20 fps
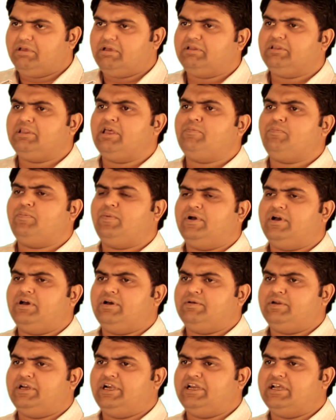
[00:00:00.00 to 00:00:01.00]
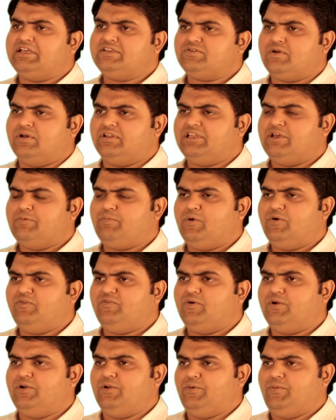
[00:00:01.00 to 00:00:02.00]
their returns on their
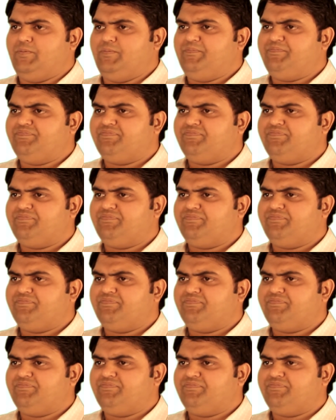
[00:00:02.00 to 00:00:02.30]
portfolio.